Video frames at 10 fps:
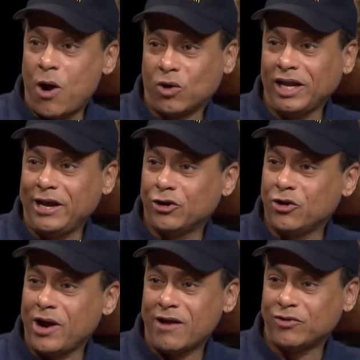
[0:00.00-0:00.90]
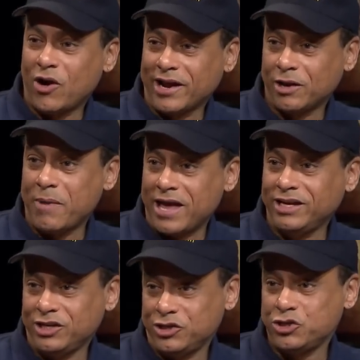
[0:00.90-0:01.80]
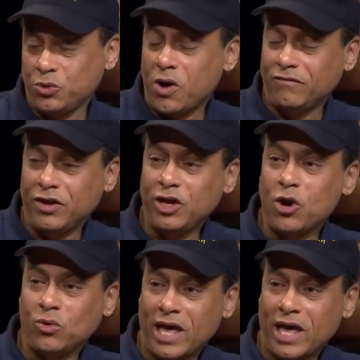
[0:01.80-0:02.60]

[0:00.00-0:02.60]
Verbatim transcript: hour later after I commanded it to on video.